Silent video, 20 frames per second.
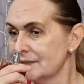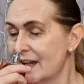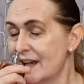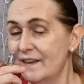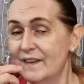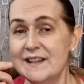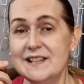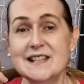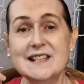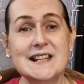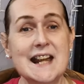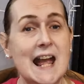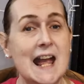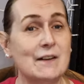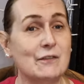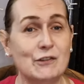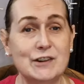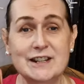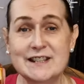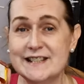This is
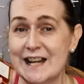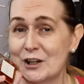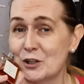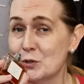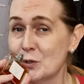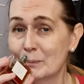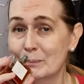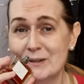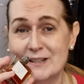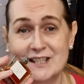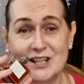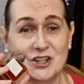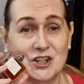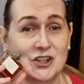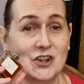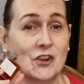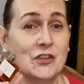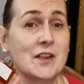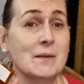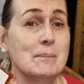every sexual
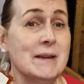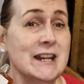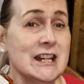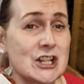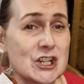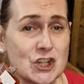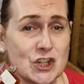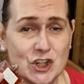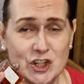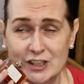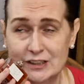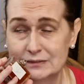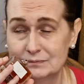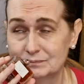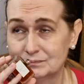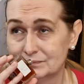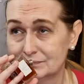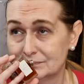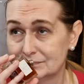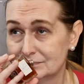position on the beach.
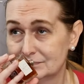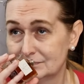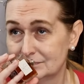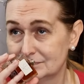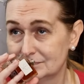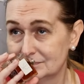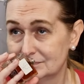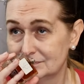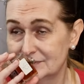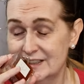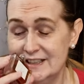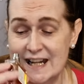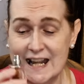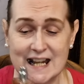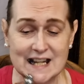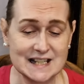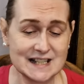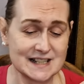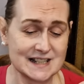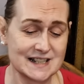
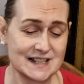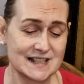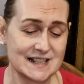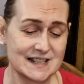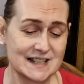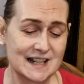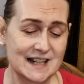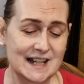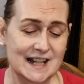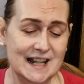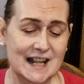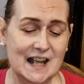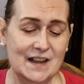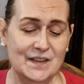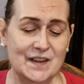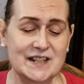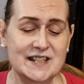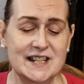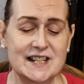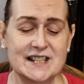Yes,
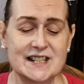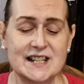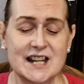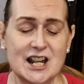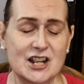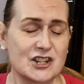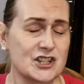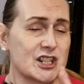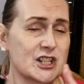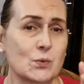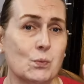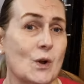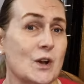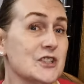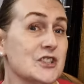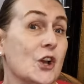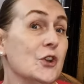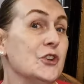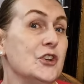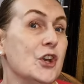This is
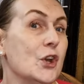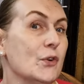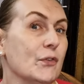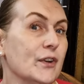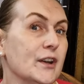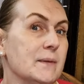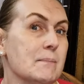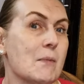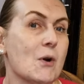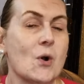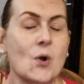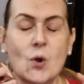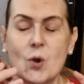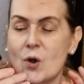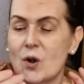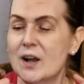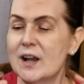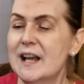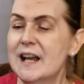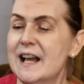Swasonduff and
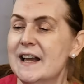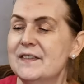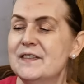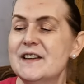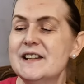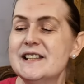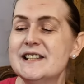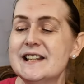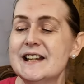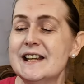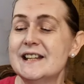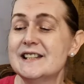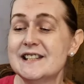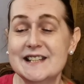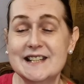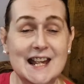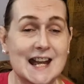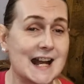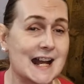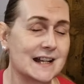More. This is,
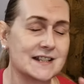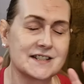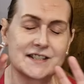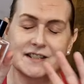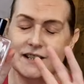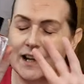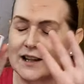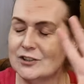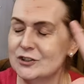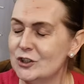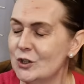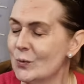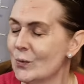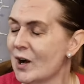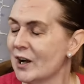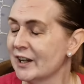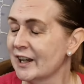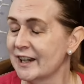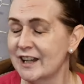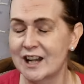yes, you
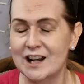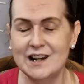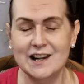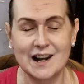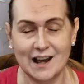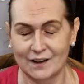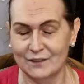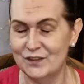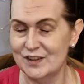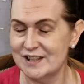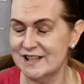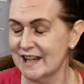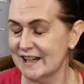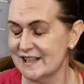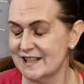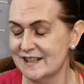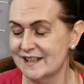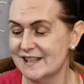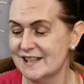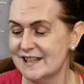are going to love
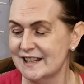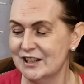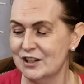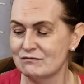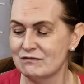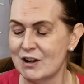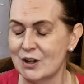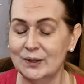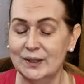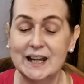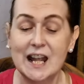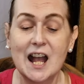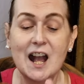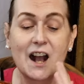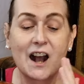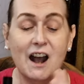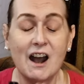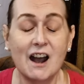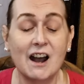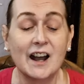Sex and the Sea, Neroli.
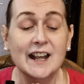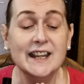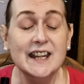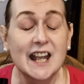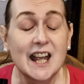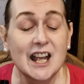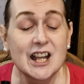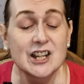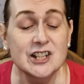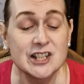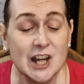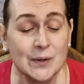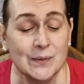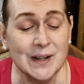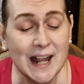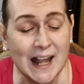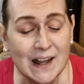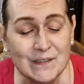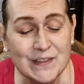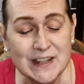I don't
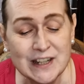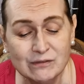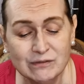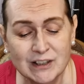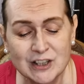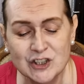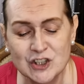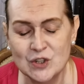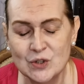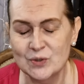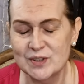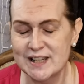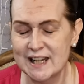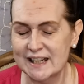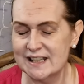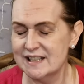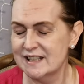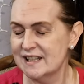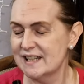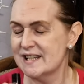have the original
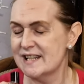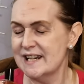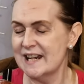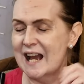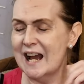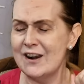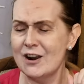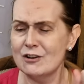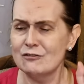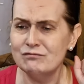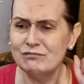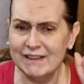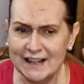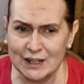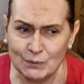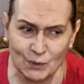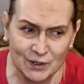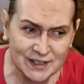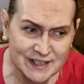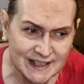Sex and the Sea, and I
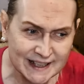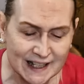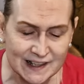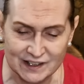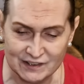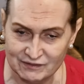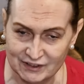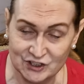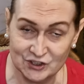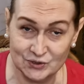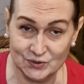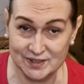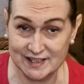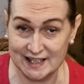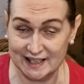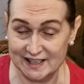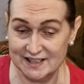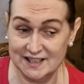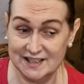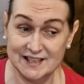really want to get the original
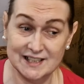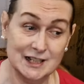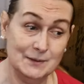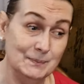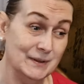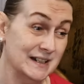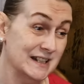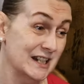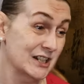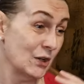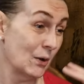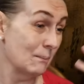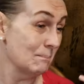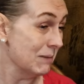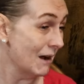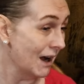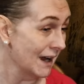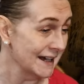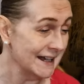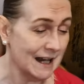Sex and the Sea because it's got
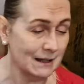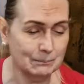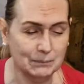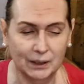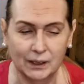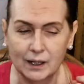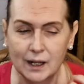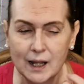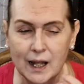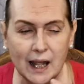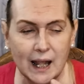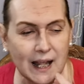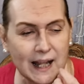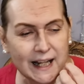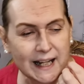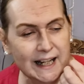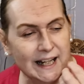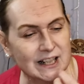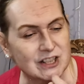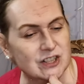pineapple.
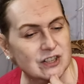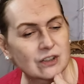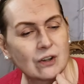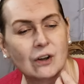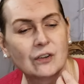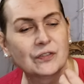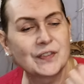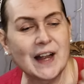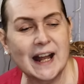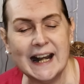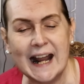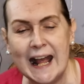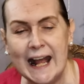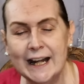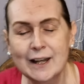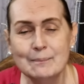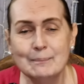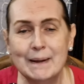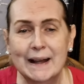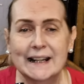It's got that
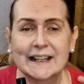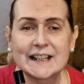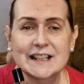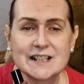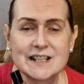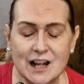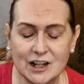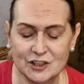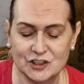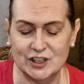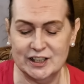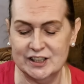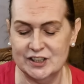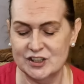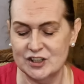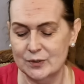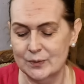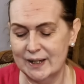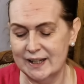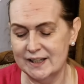animalic touch
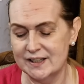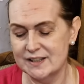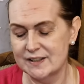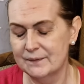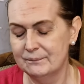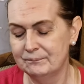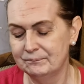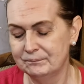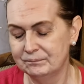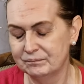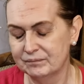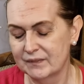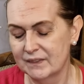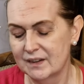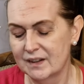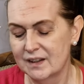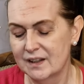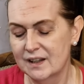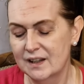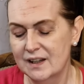into it.
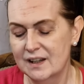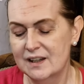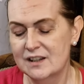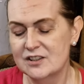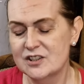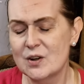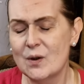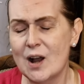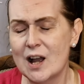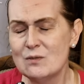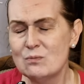So I